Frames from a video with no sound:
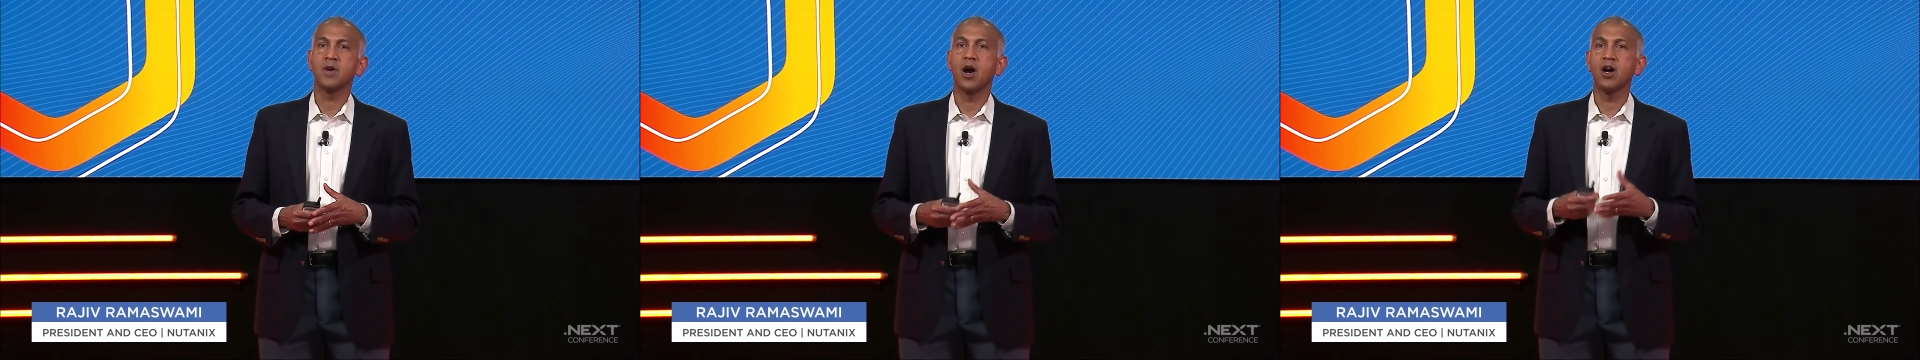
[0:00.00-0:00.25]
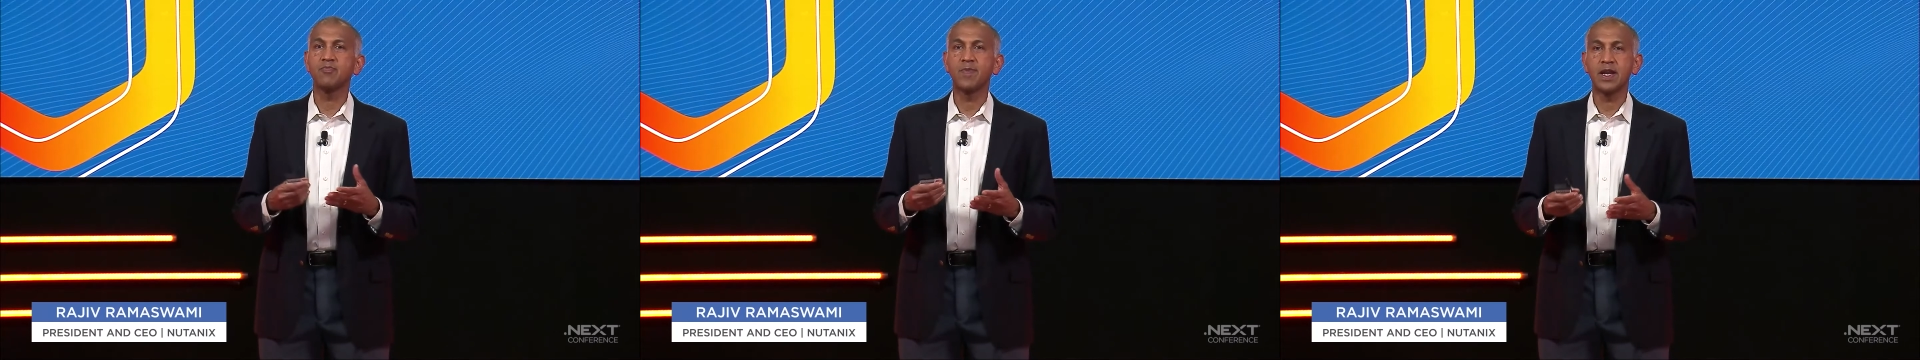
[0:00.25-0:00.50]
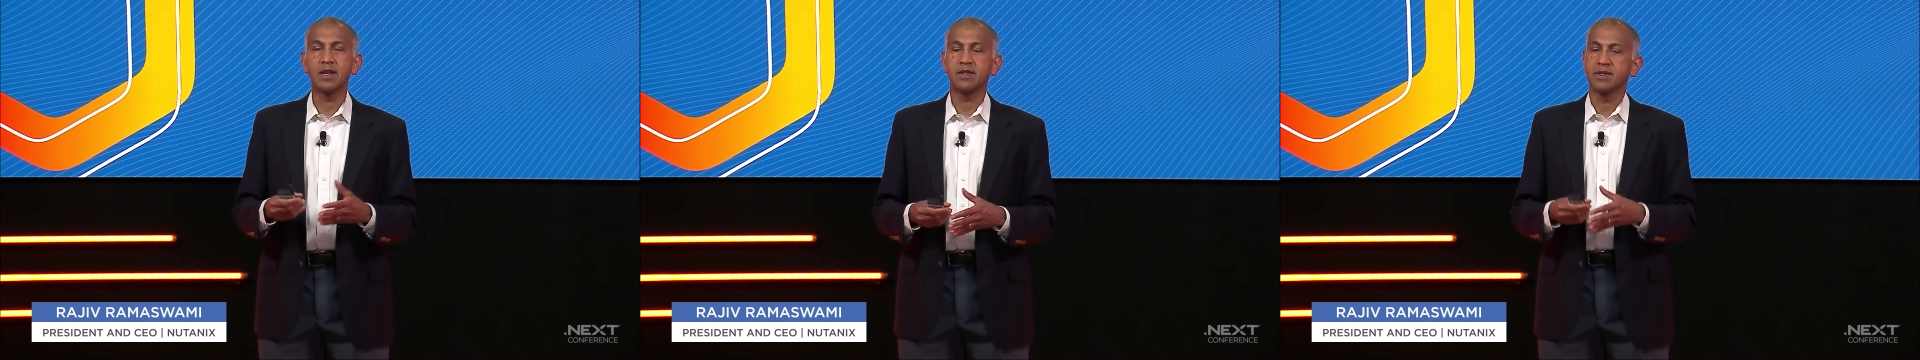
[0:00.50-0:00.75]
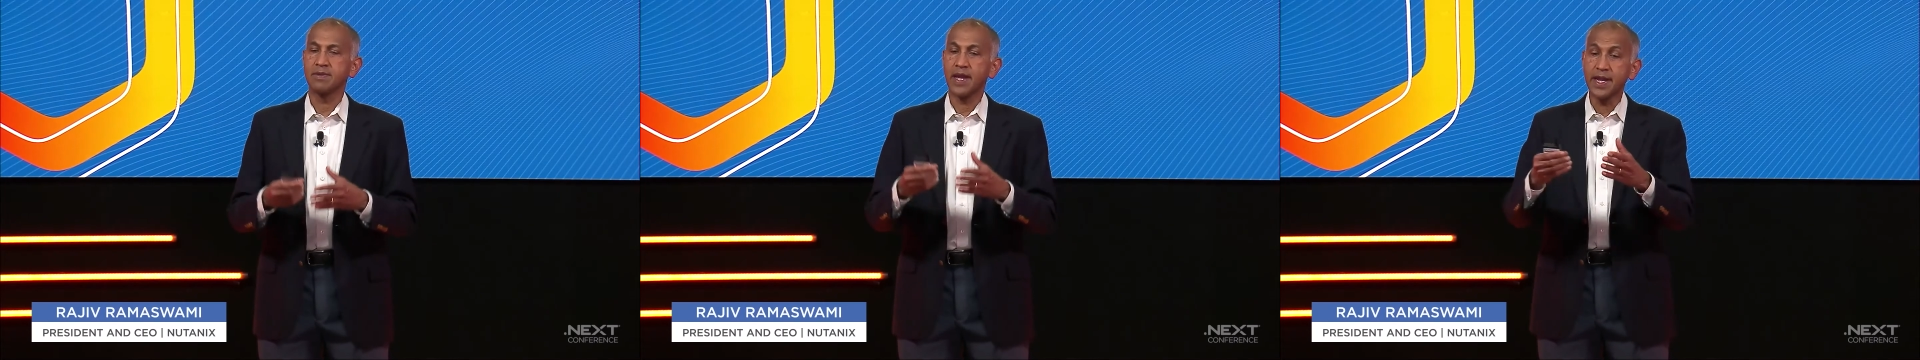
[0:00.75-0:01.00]

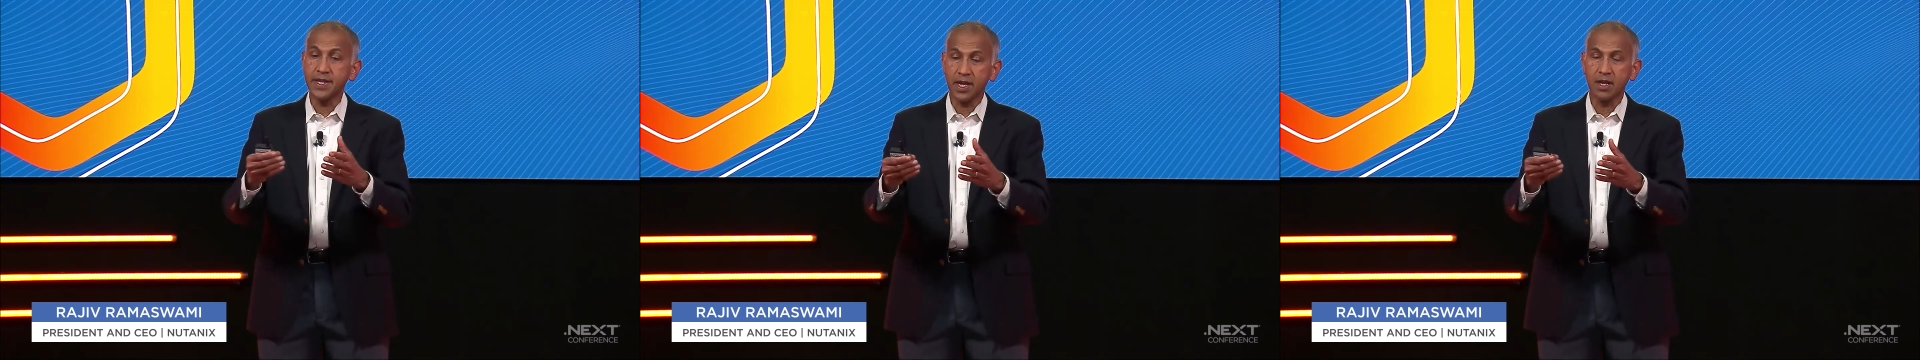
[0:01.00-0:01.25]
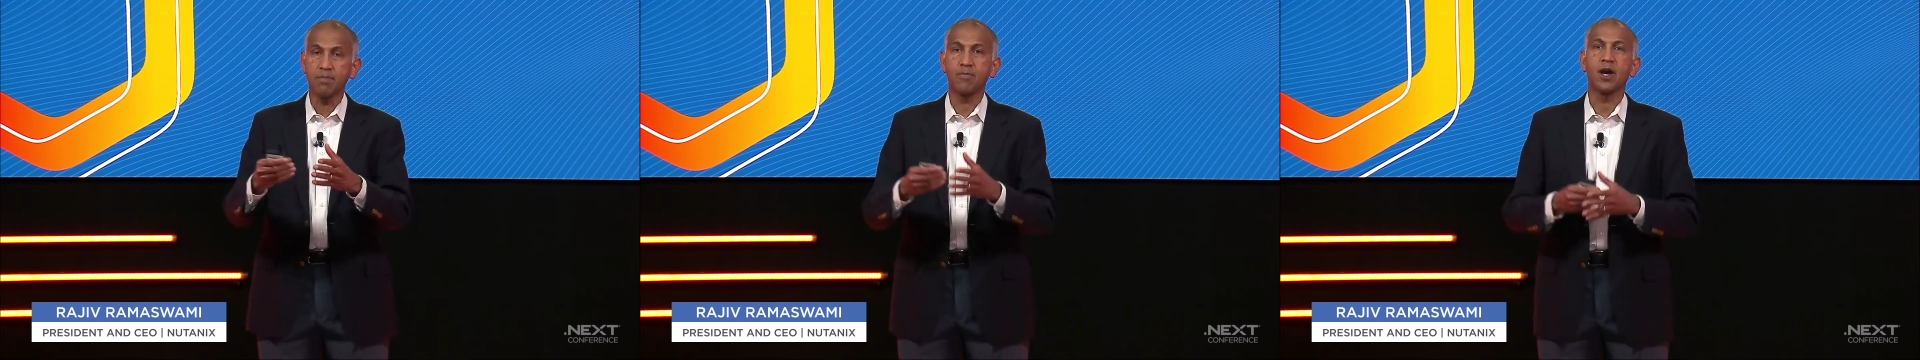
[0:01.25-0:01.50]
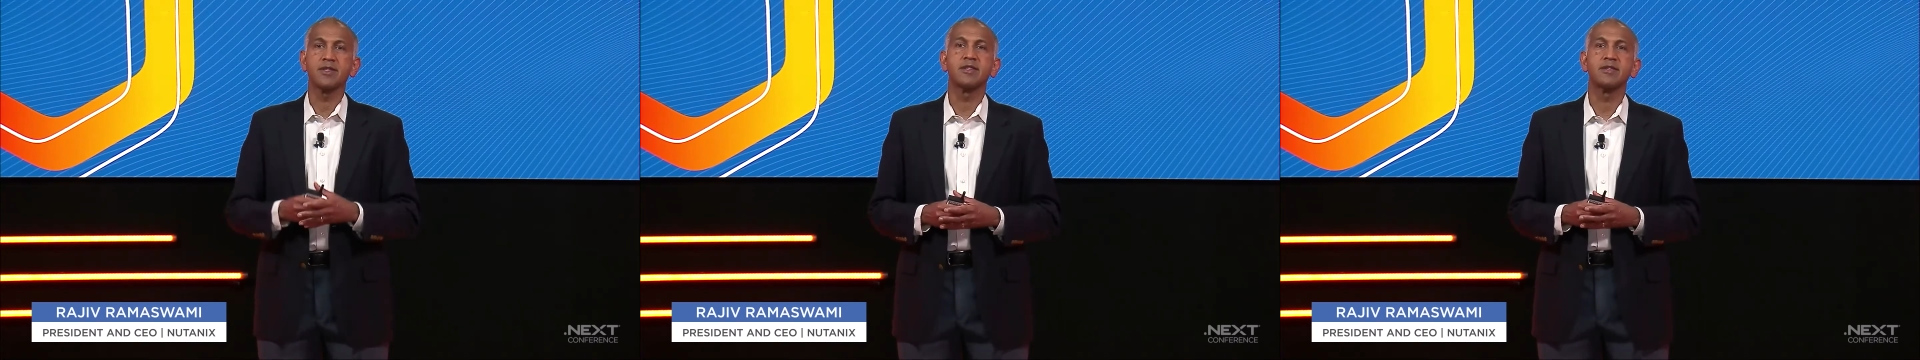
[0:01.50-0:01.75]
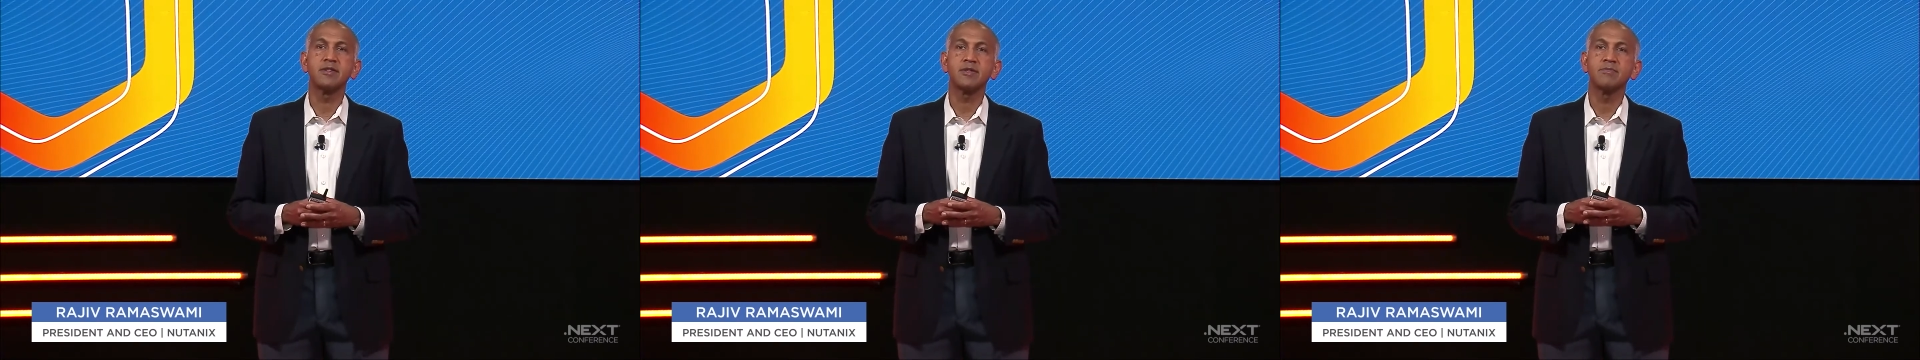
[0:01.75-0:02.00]
hospital's internal
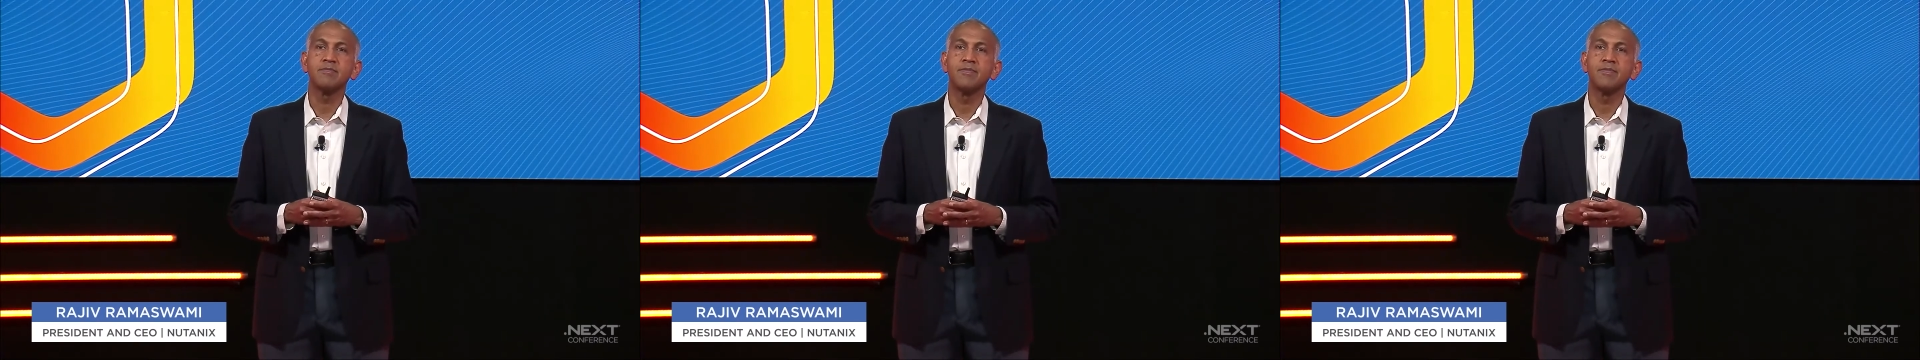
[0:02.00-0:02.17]
processes,